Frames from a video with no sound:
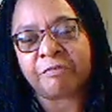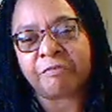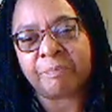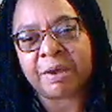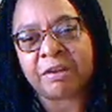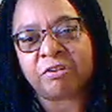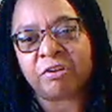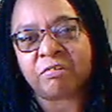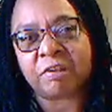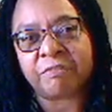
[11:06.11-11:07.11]

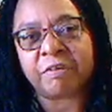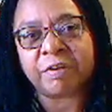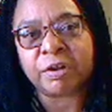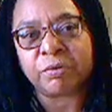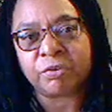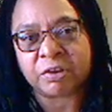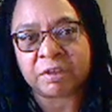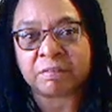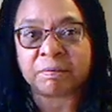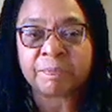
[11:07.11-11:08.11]
reformations and
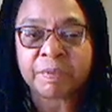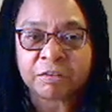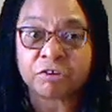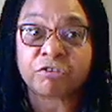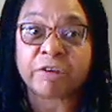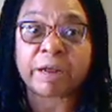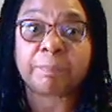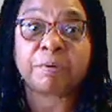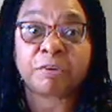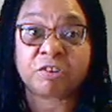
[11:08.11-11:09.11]
revolutions to try to
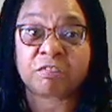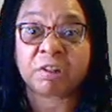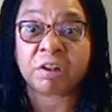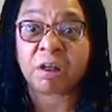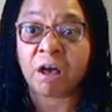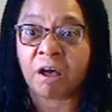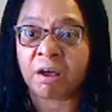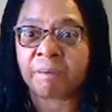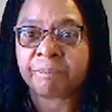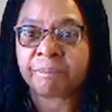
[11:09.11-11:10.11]
push us along.